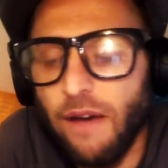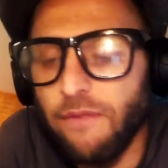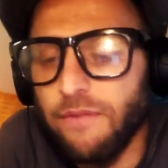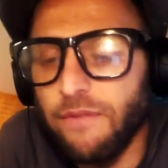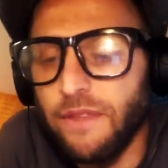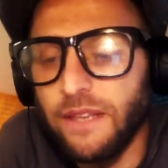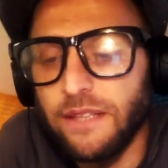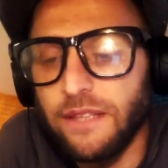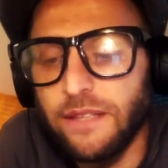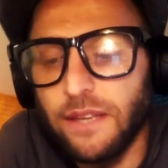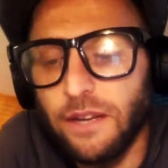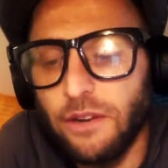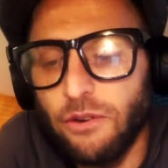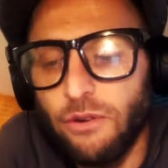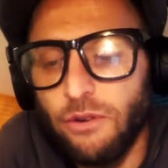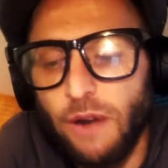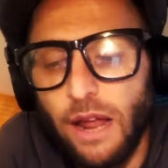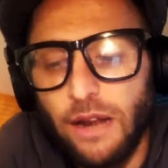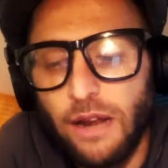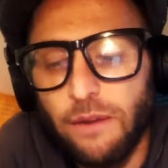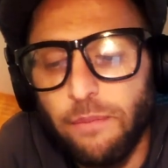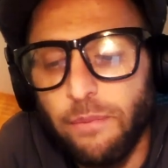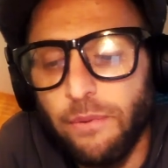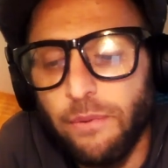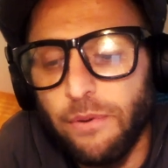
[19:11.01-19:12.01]
this
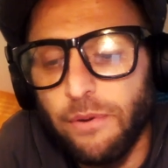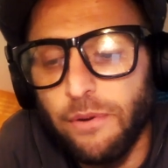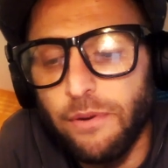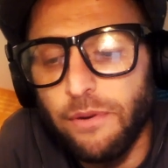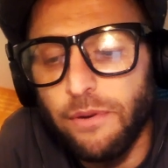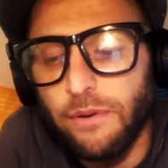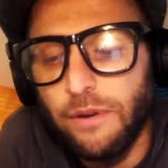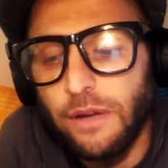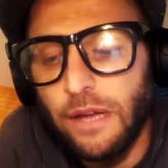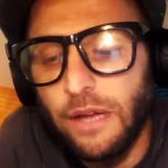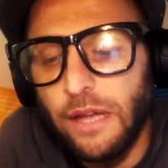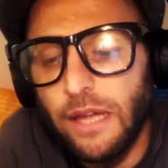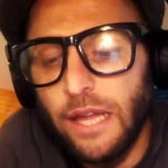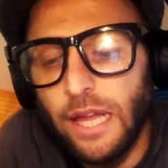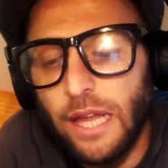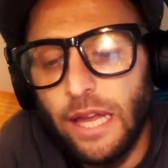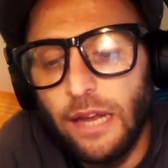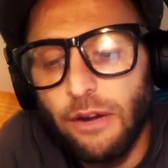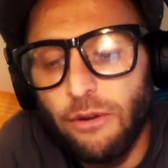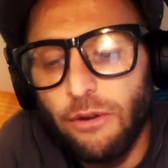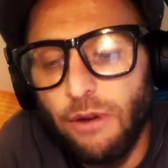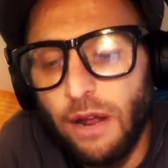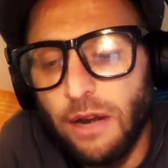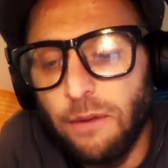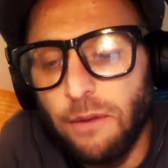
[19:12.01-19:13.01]
incredible
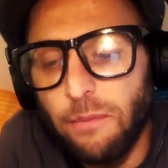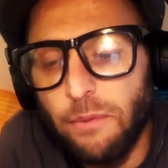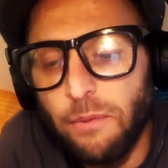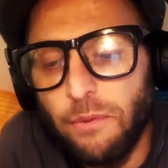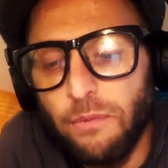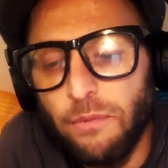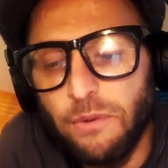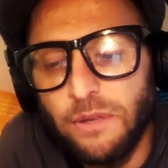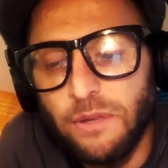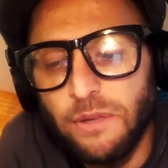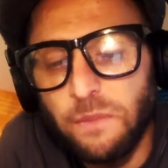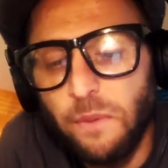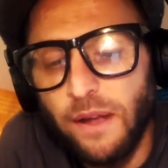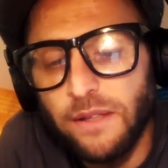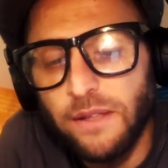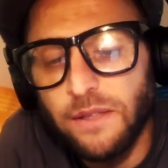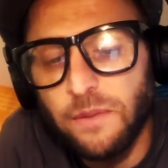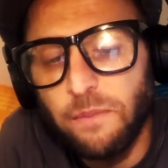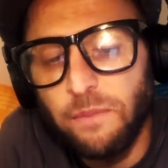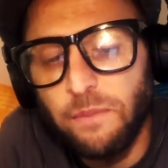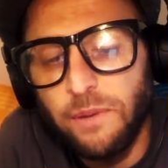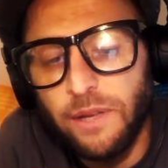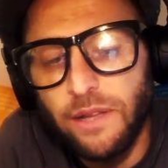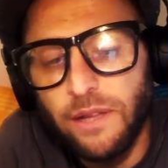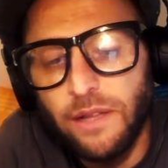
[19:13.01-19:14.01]

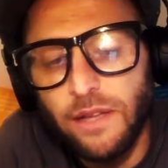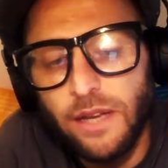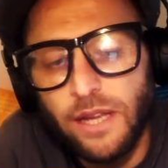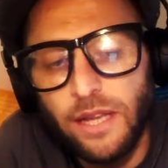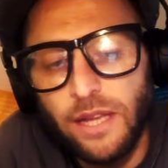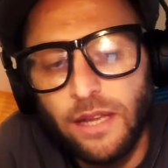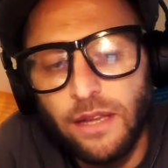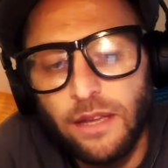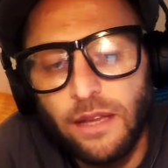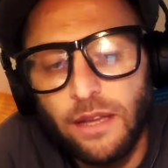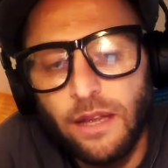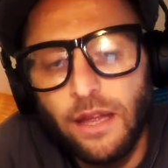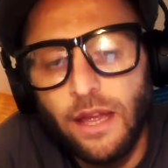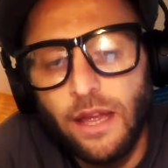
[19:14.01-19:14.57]
responsibility.